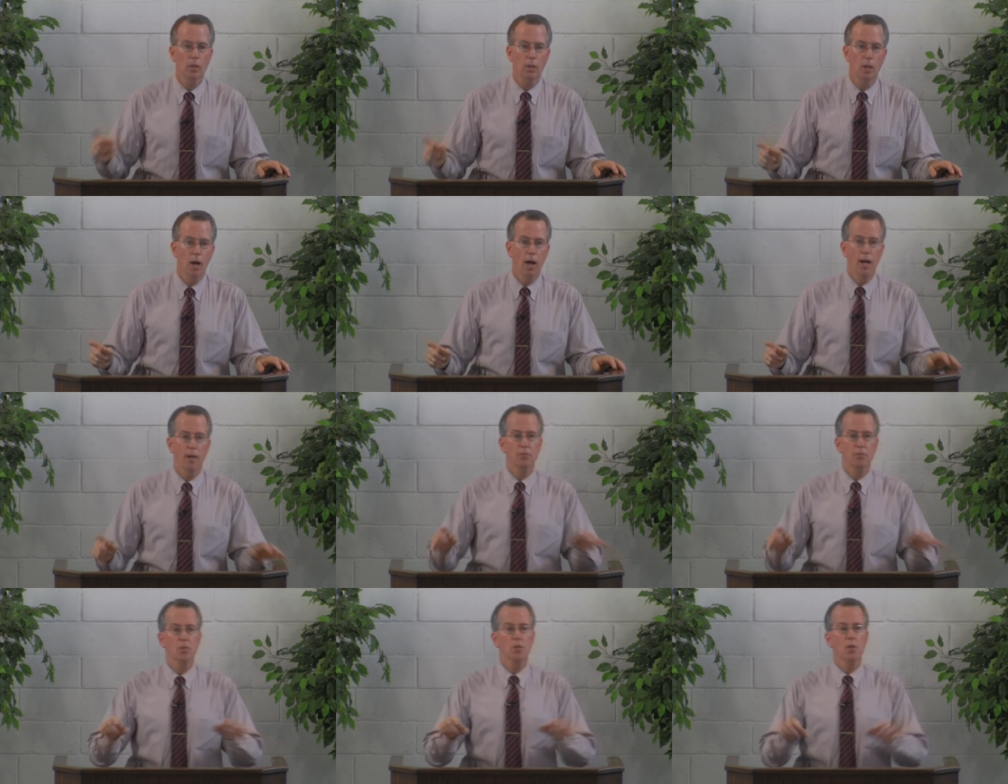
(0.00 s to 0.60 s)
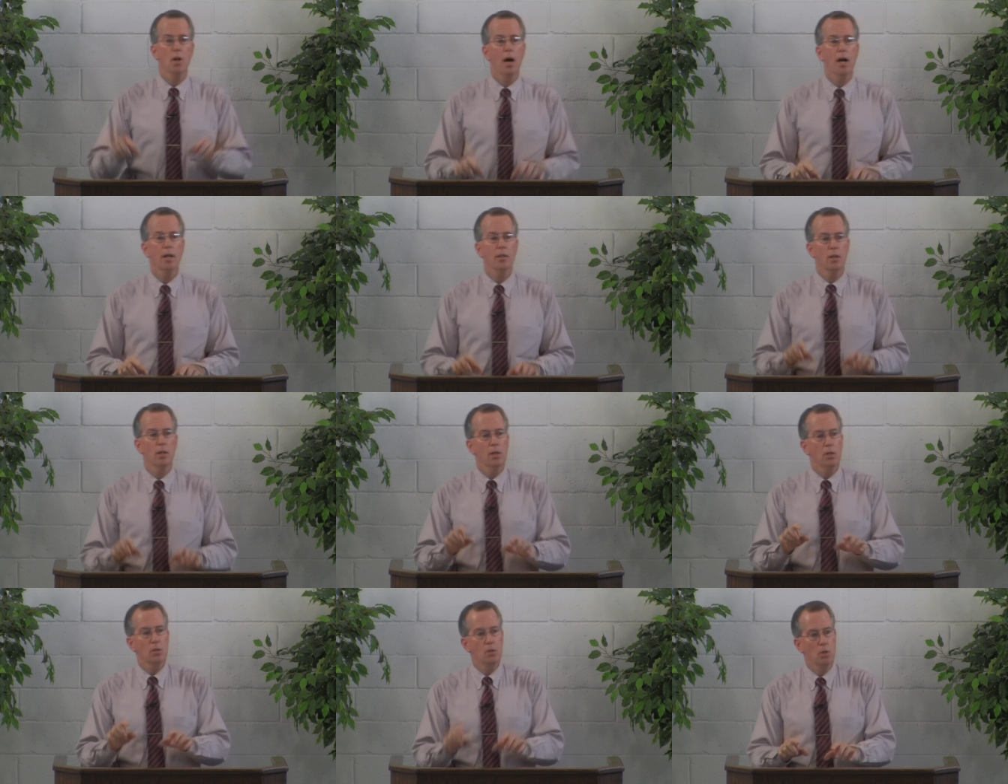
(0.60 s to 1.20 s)
lives, not
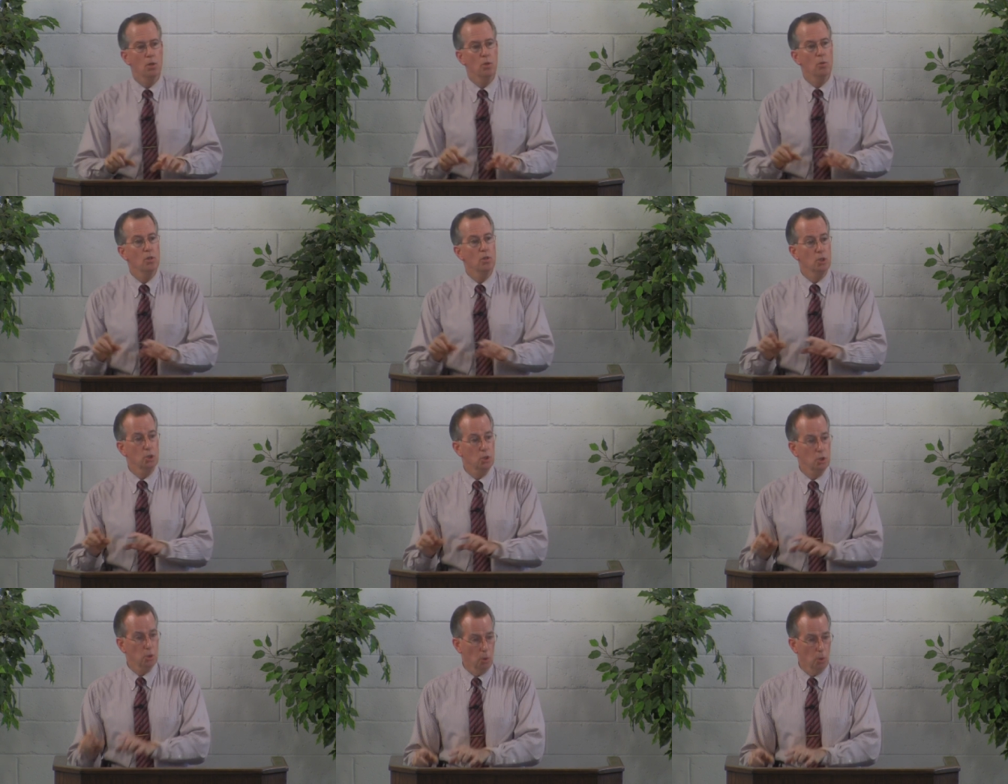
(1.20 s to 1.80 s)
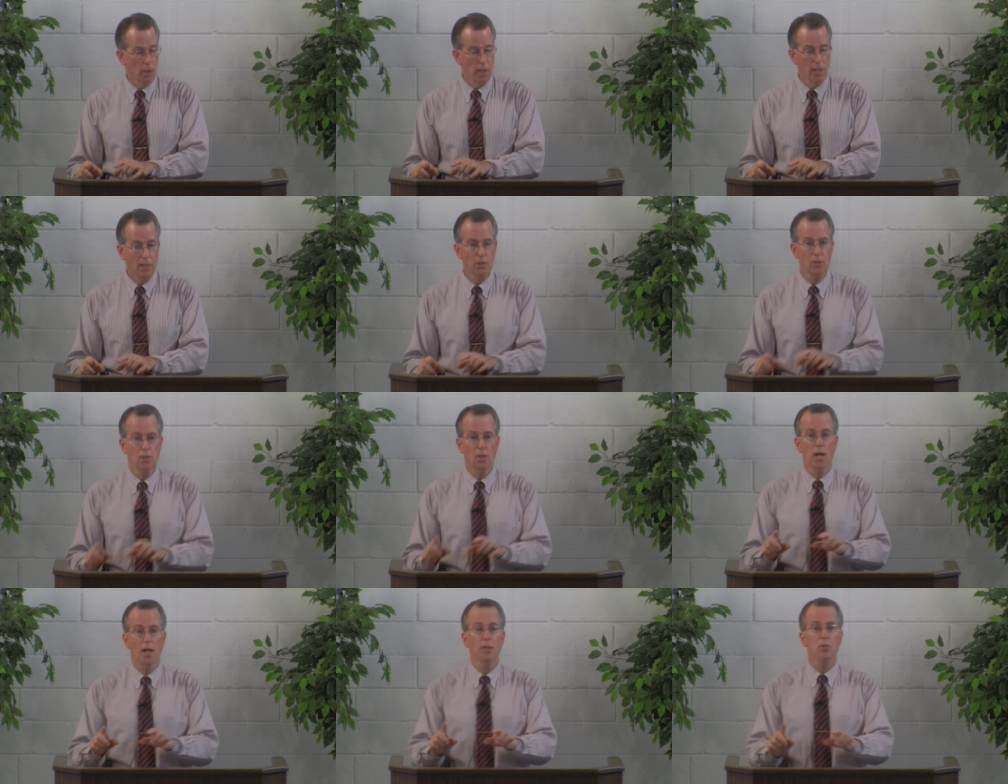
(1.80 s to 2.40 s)
to destroy
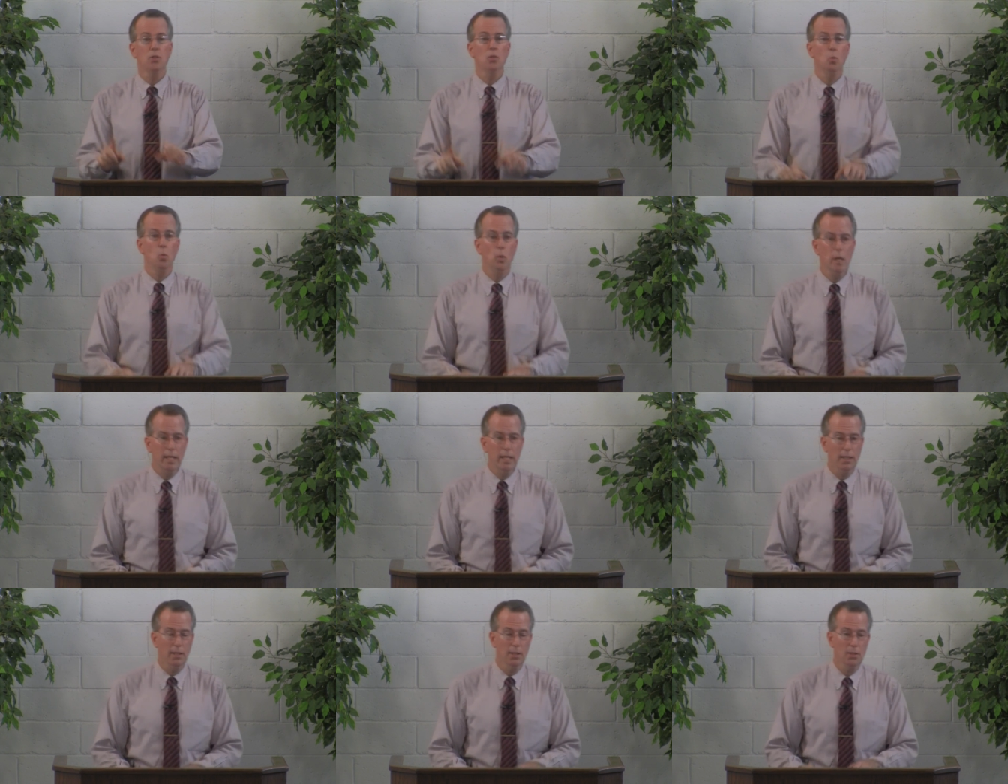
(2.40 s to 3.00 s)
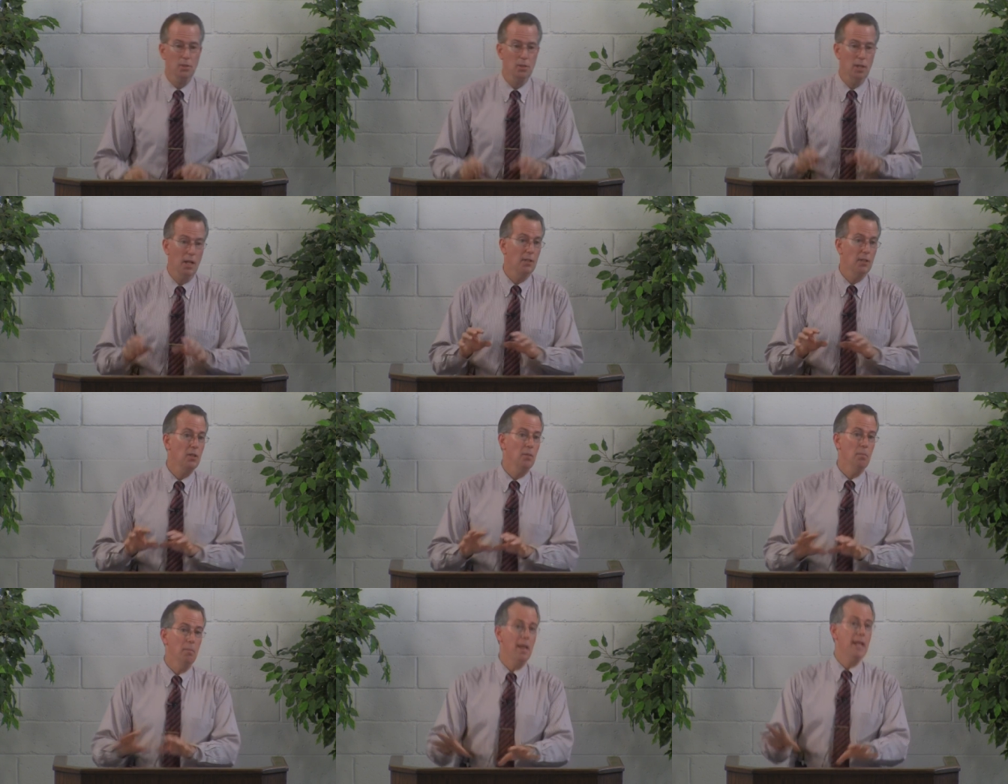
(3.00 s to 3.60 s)
us, not to weaken us, not
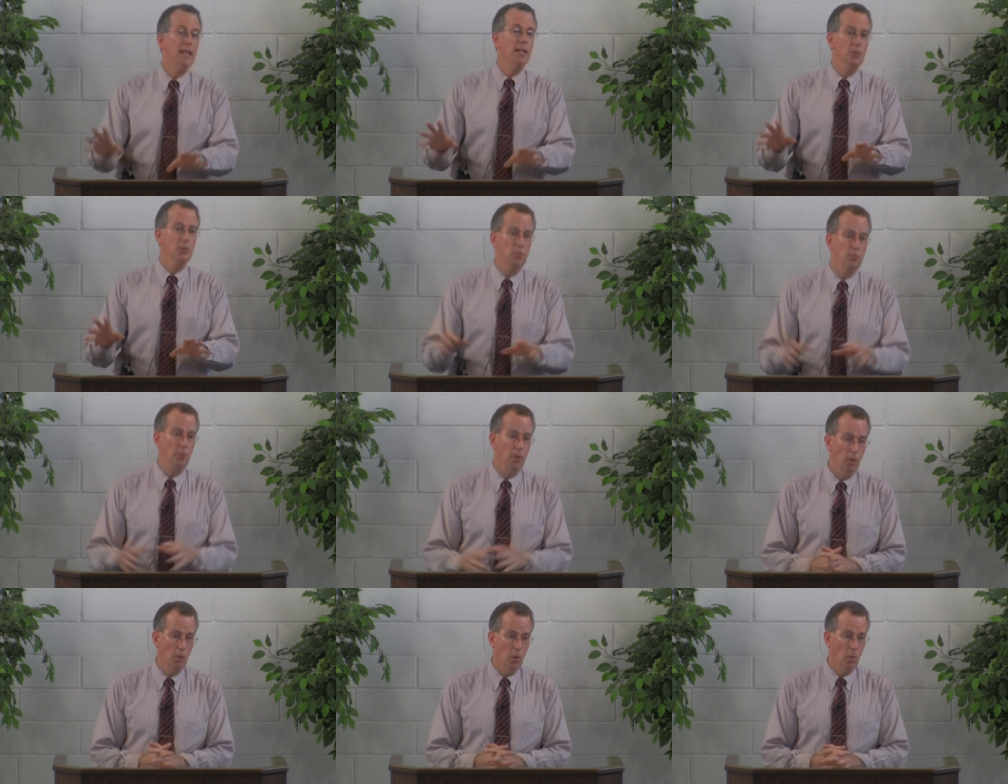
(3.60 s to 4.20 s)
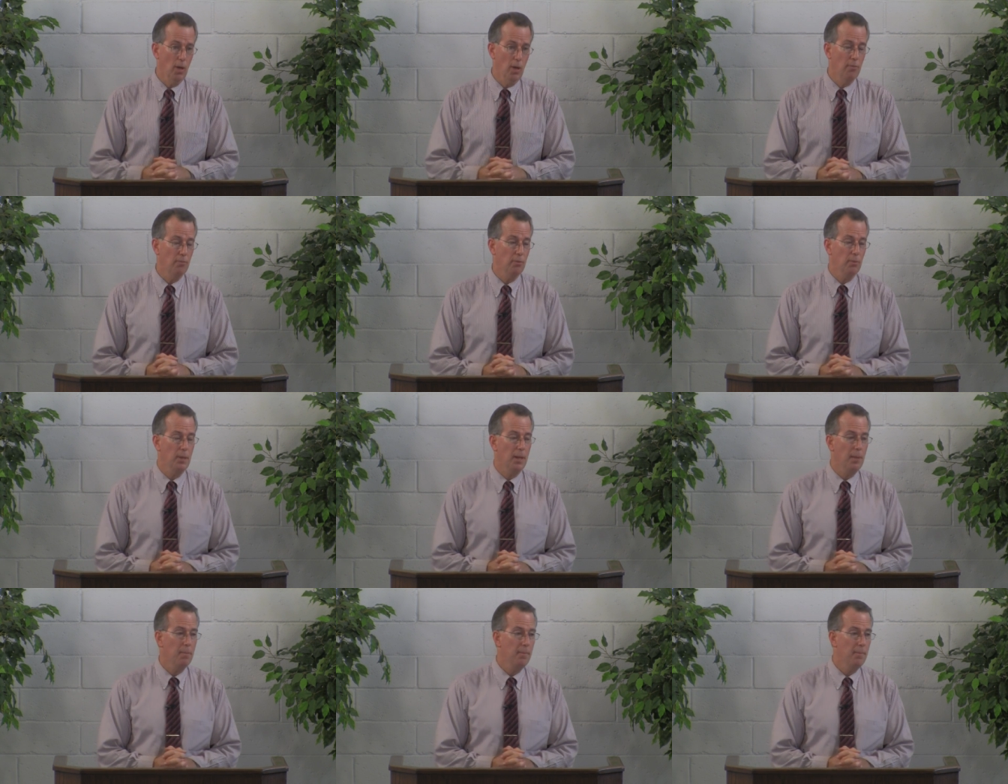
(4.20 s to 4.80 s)
to make us fall away
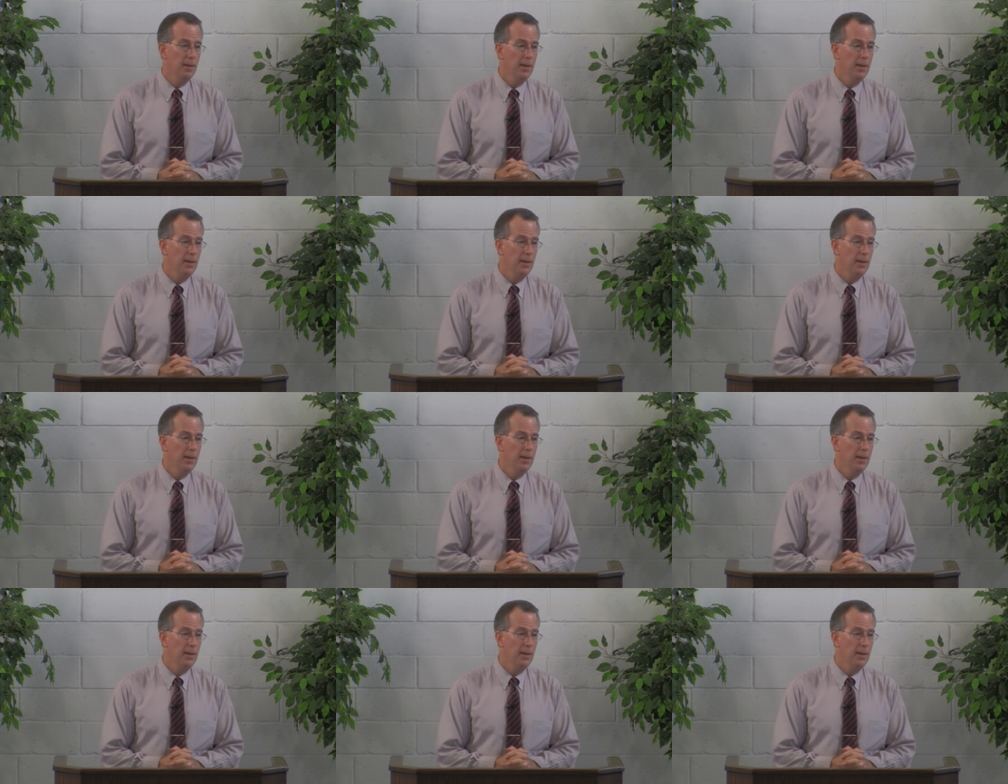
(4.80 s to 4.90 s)
from him,